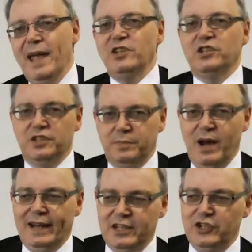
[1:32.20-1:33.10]
pensions
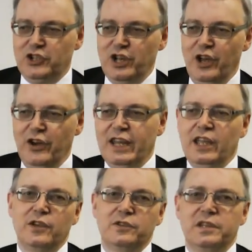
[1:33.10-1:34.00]
practitioner, it
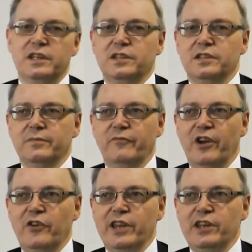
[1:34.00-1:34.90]
goes into some
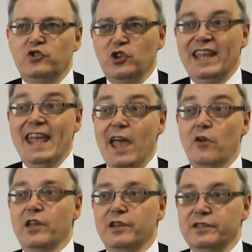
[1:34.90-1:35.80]
very tricky
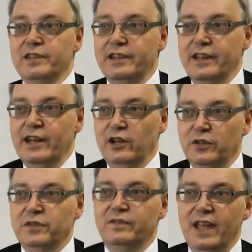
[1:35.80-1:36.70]
areas in, in a
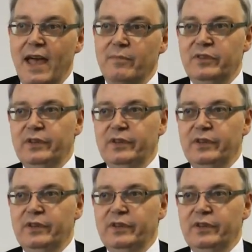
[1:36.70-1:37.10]
lot of depth.